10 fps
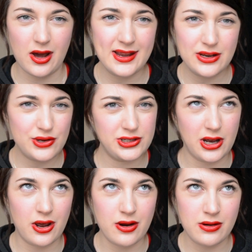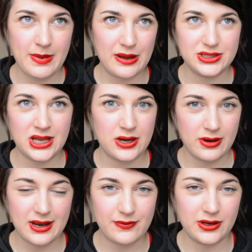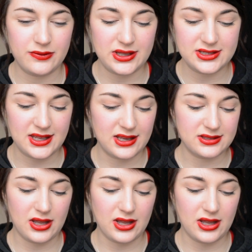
I used to own about 10 or 11 of these things